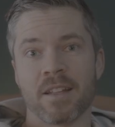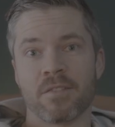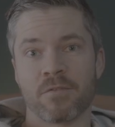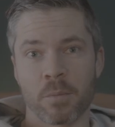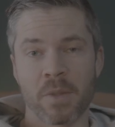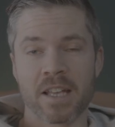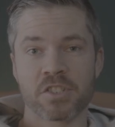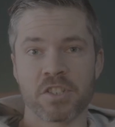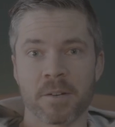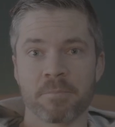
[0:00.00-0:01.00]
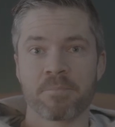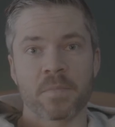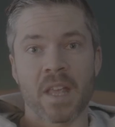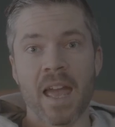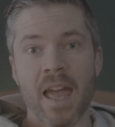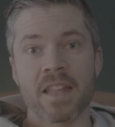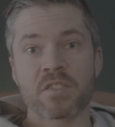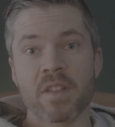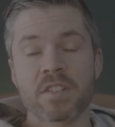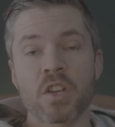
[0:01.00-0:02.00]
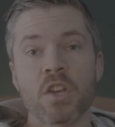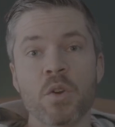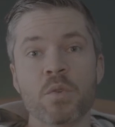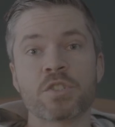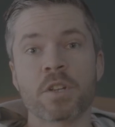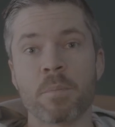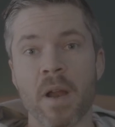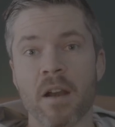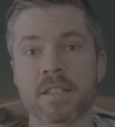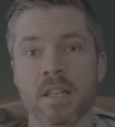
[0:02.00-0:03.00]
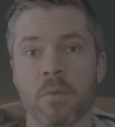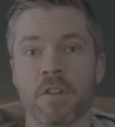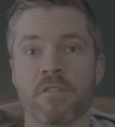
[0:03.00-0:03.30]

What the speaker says: from last year. And so that's a huge comparison when you